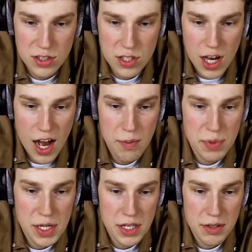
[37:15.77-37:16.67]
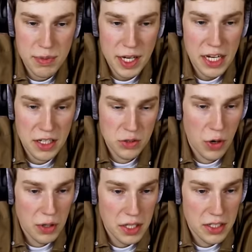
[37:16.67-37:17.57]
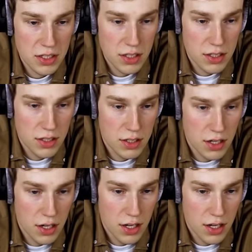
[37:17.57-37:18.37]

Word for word: stop be, being a toilet?